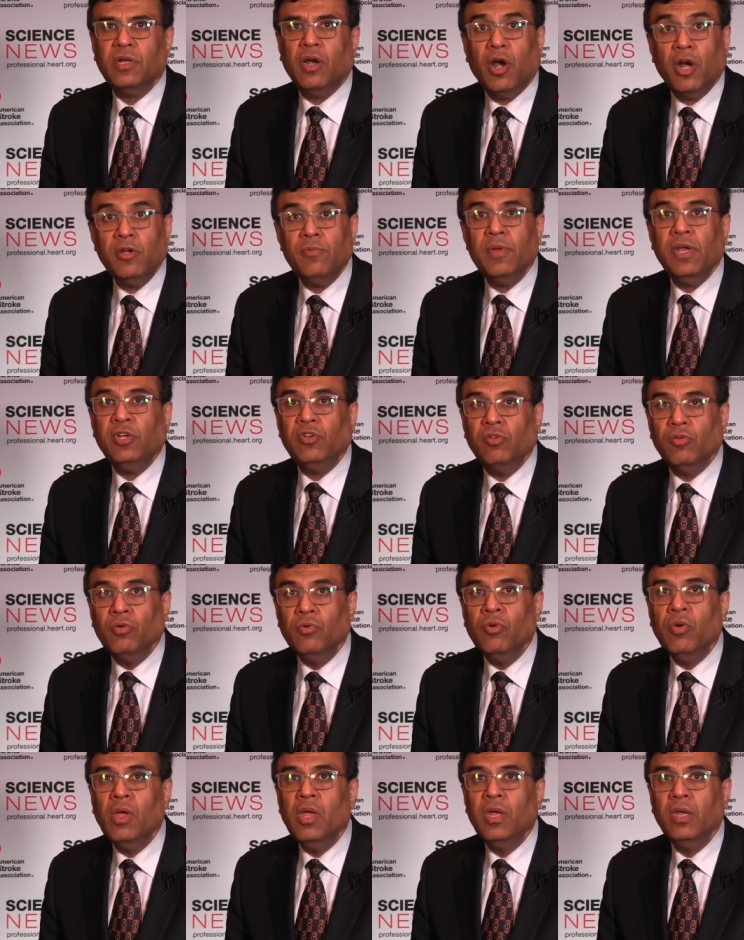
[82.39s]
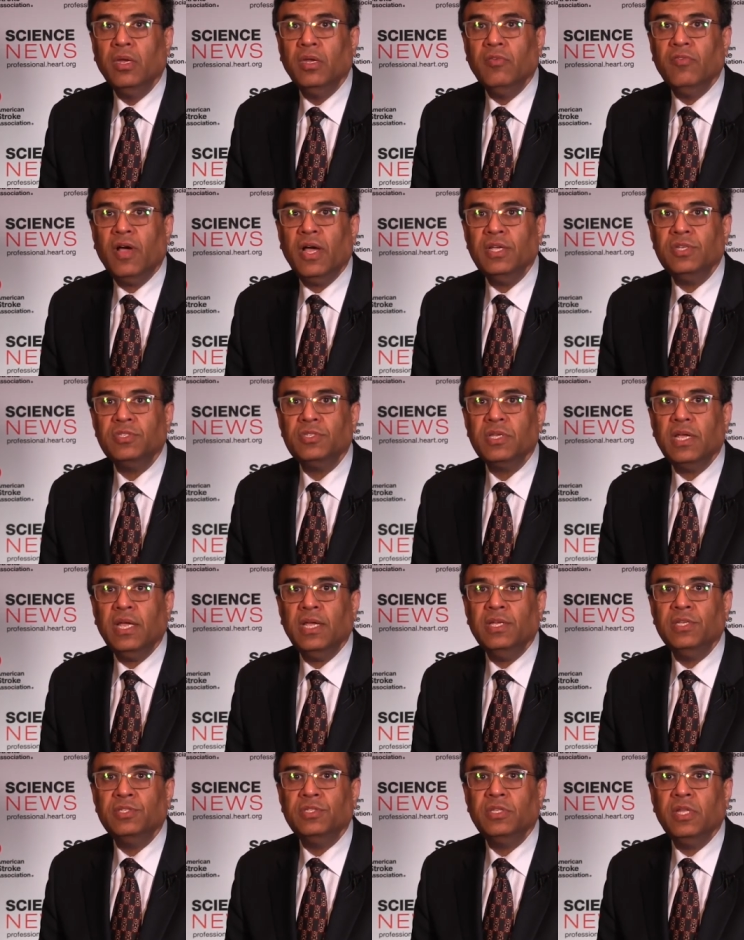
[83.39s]
The HeartMate 2 device
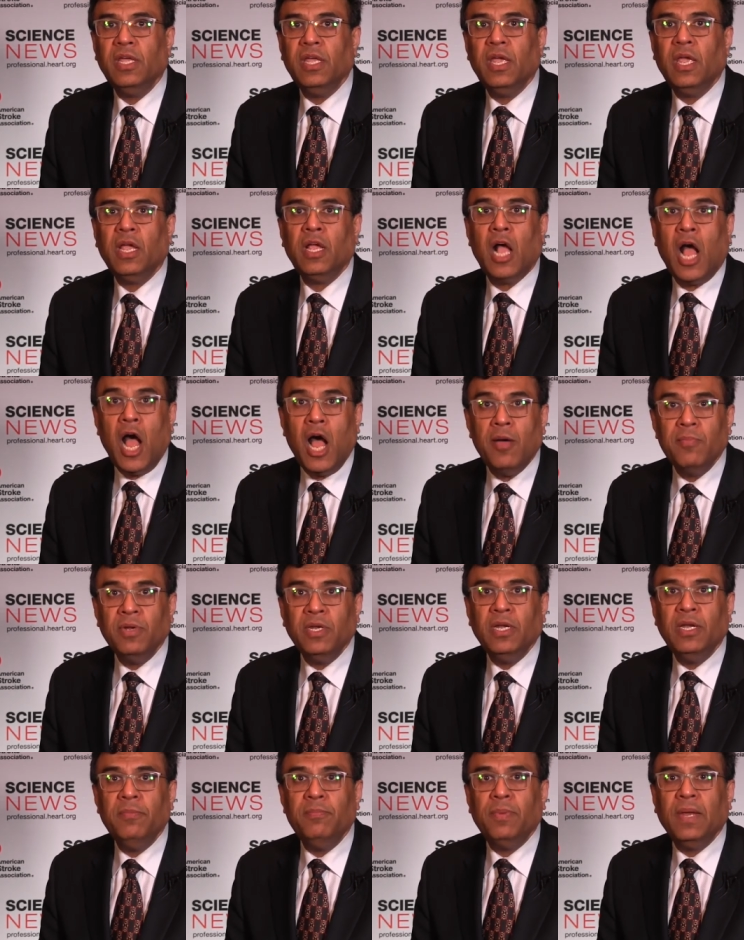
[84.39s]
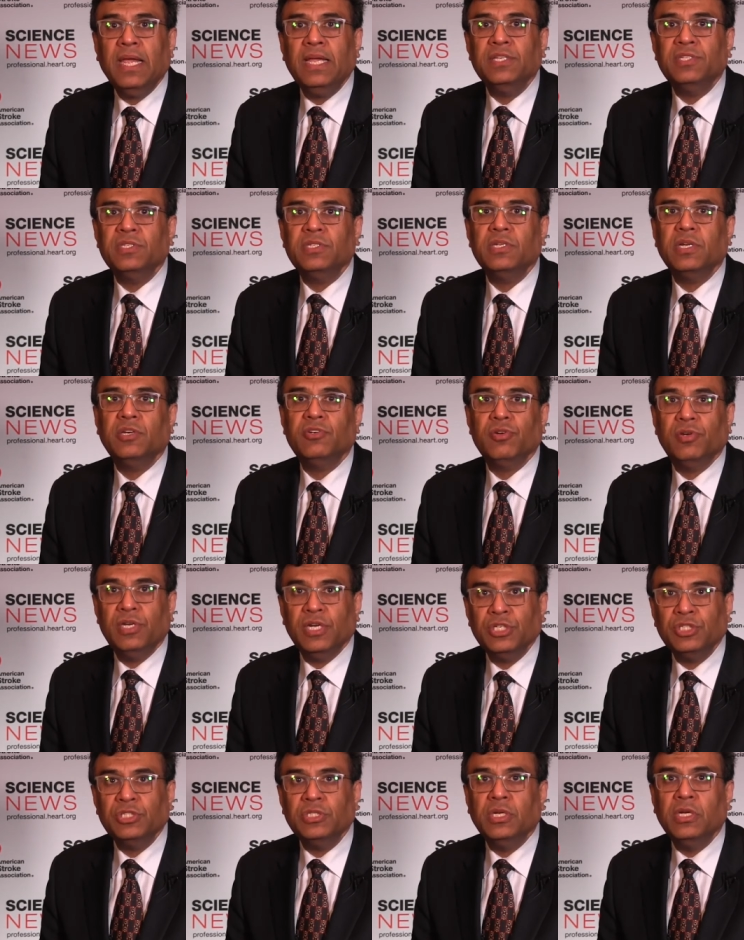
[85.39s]
is the commonly placed,
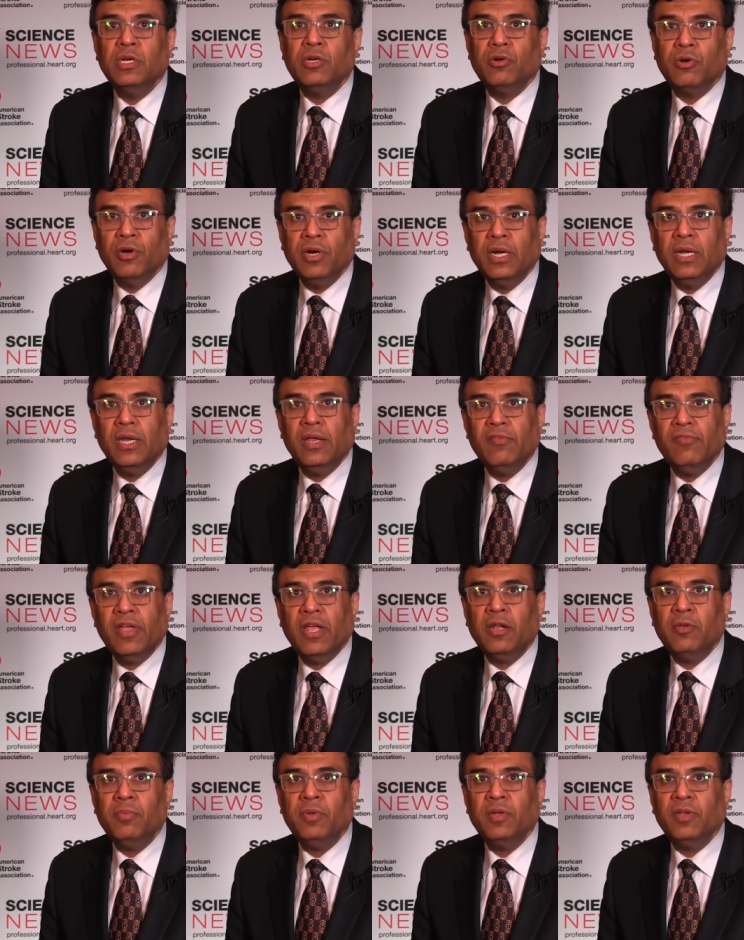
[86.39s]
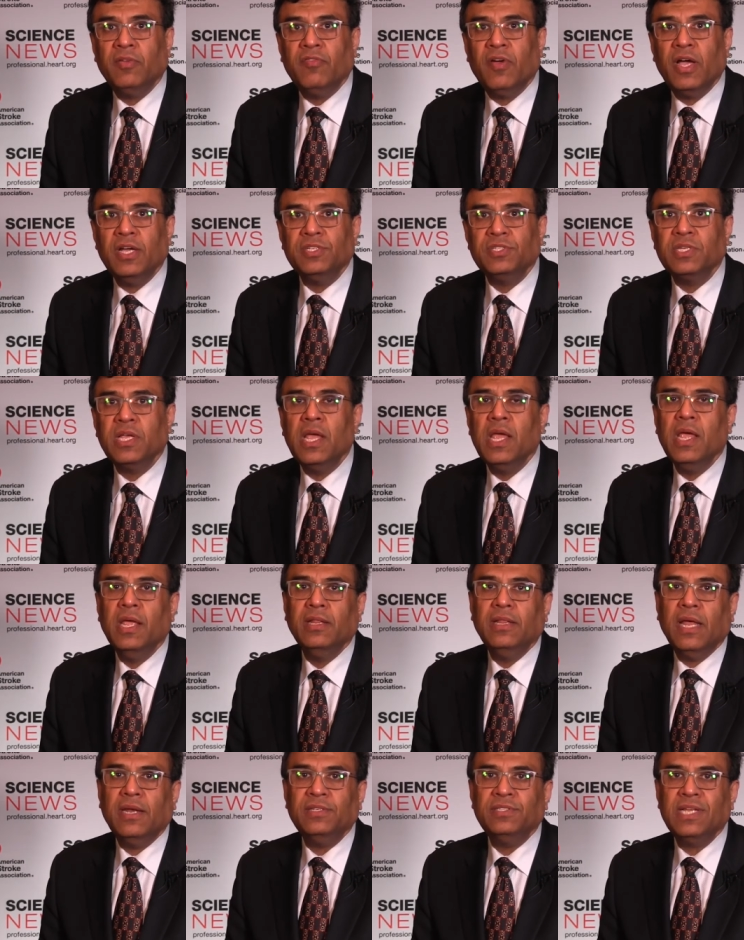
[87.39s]
traditional, currently available device
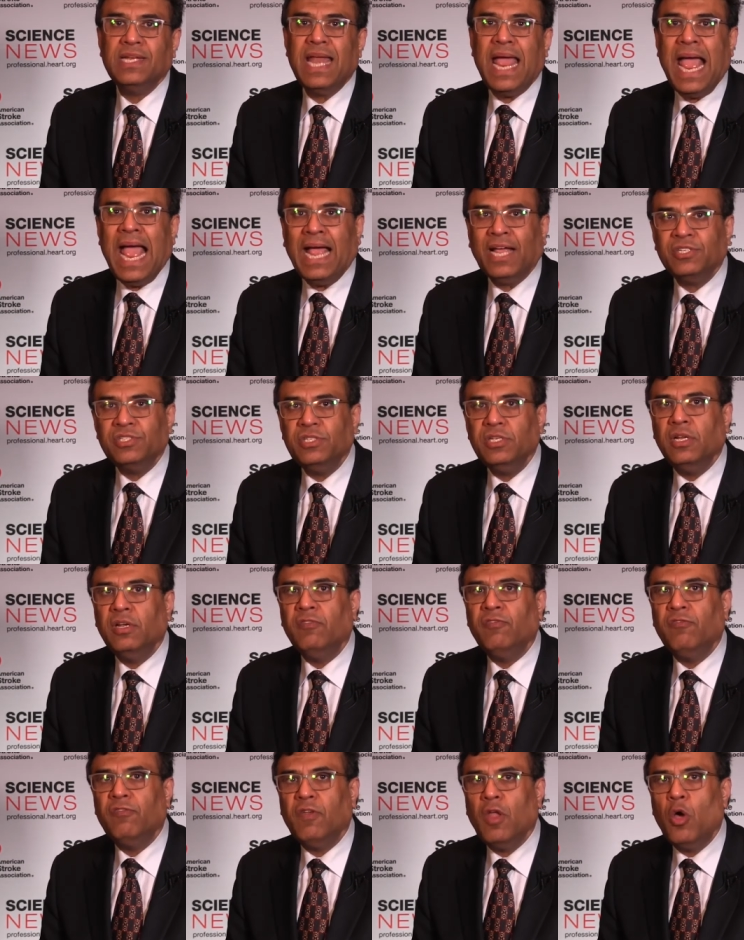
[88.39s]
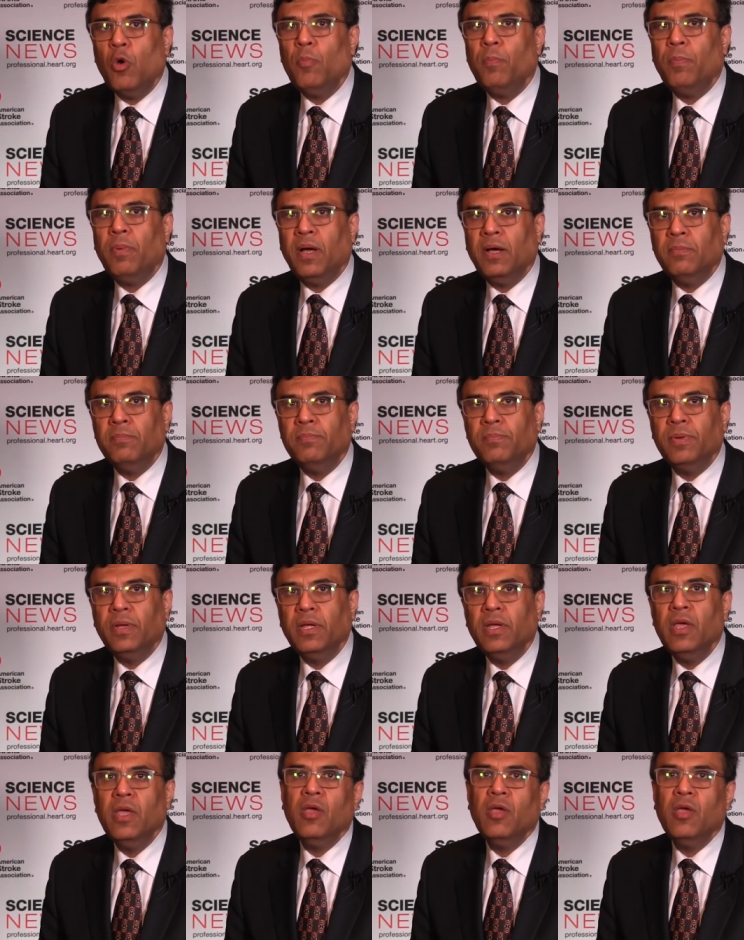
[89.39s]
that is an axial flow pump